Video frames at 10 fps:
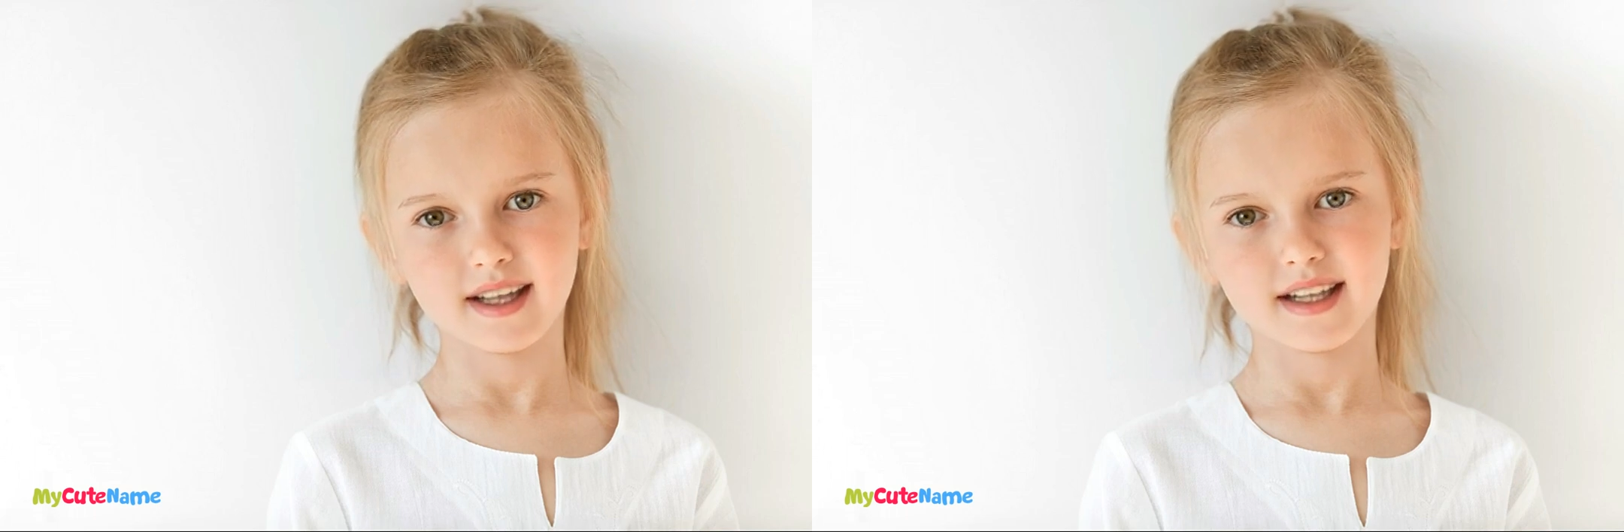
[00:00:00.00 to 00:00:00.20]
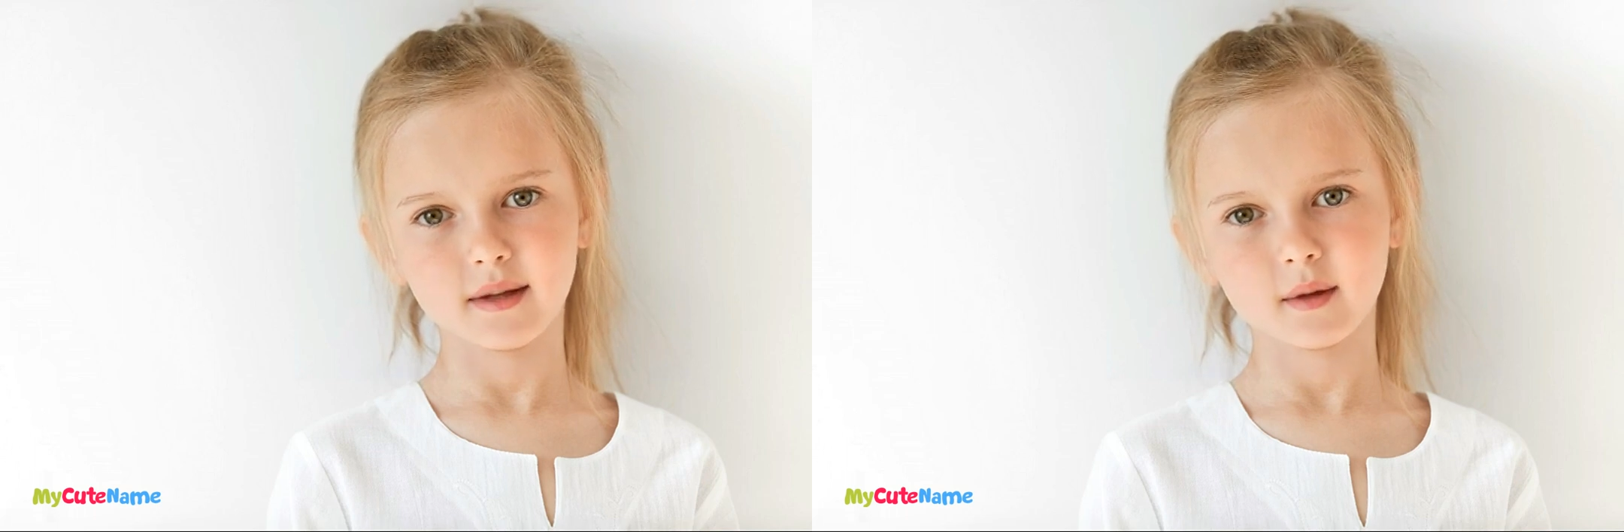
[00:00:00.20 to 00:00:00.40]

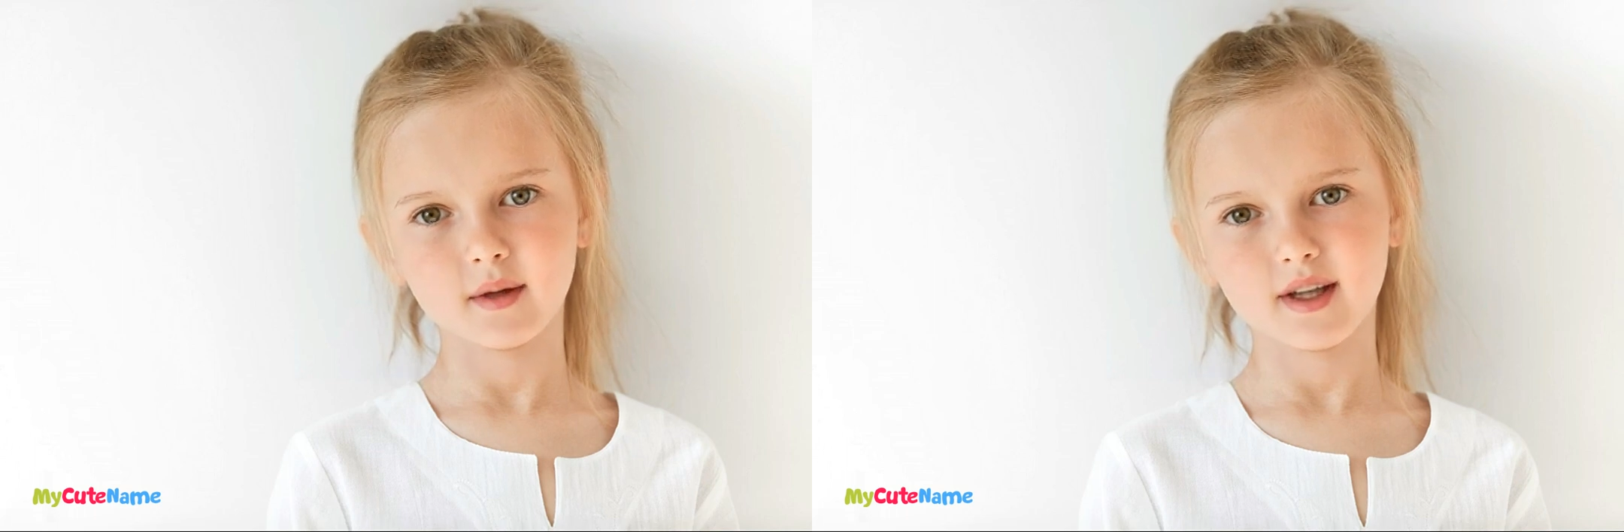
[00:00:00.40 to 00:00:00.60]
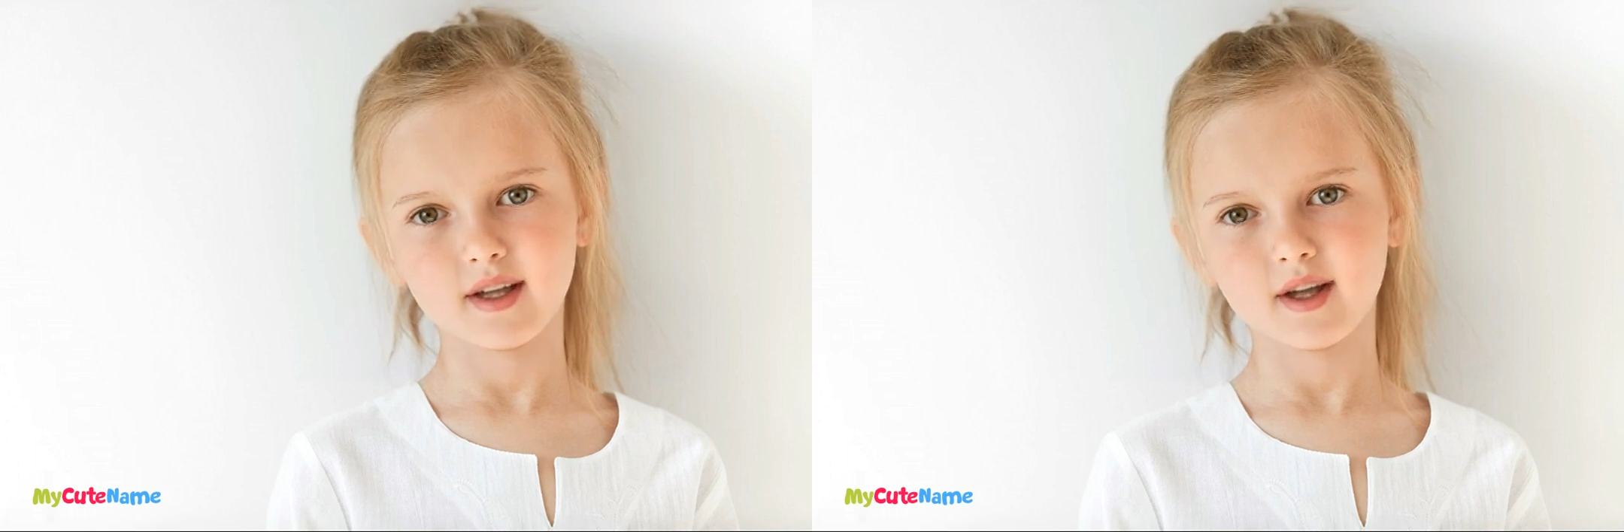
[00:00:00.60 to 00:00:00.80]
indie
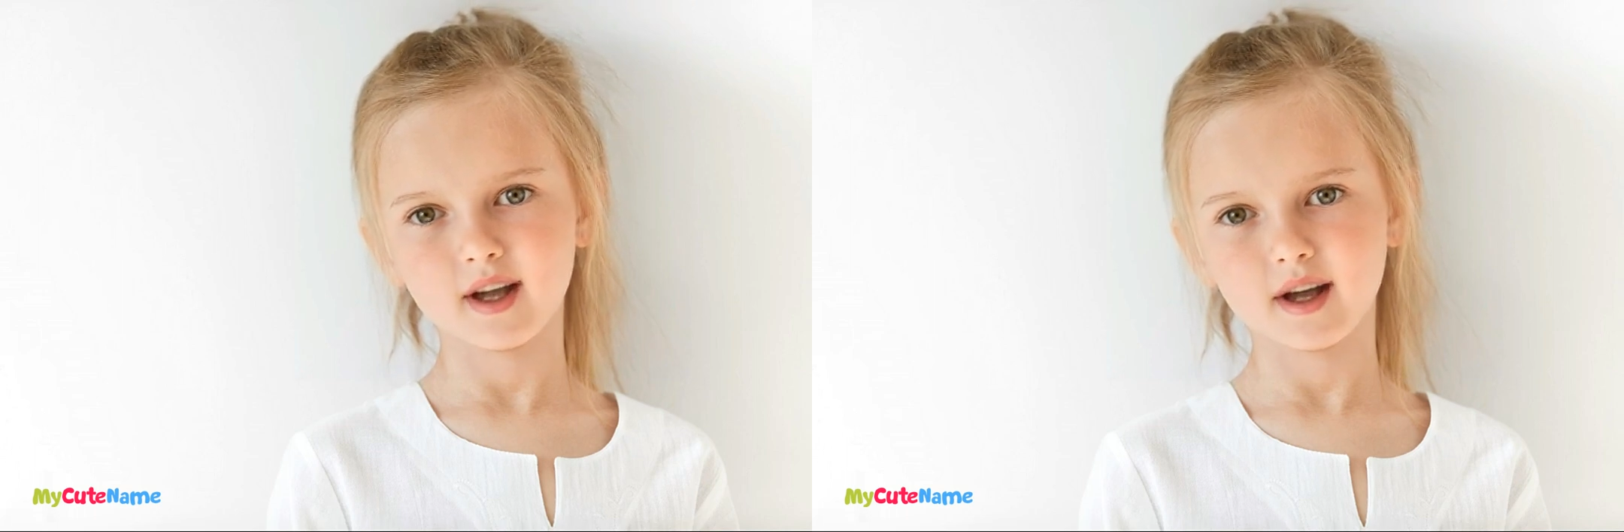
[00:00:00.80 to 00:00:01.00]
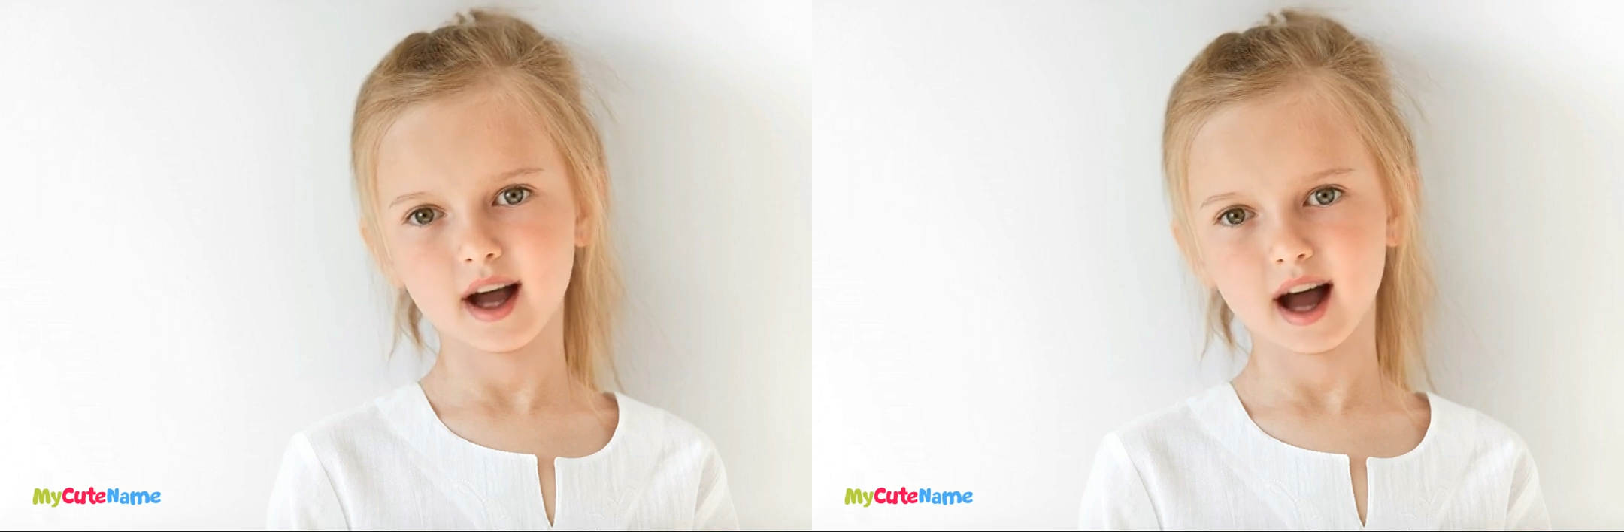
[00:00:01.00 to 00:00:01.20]

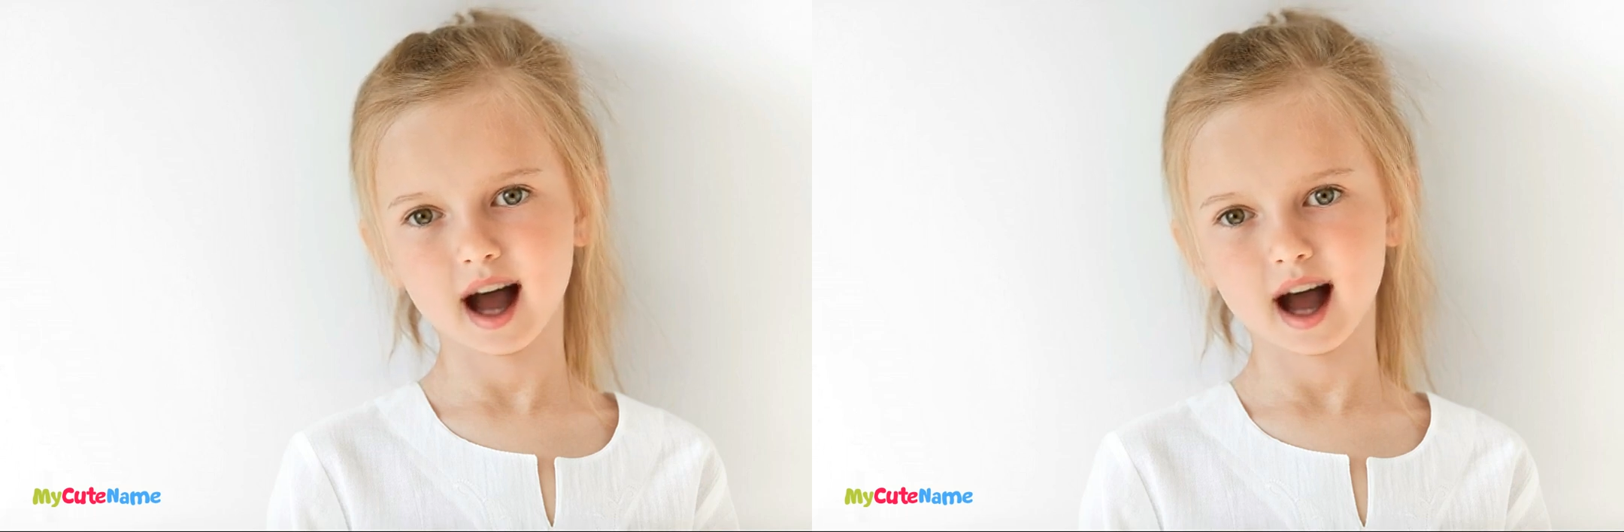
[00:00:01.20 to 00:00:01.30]
musician,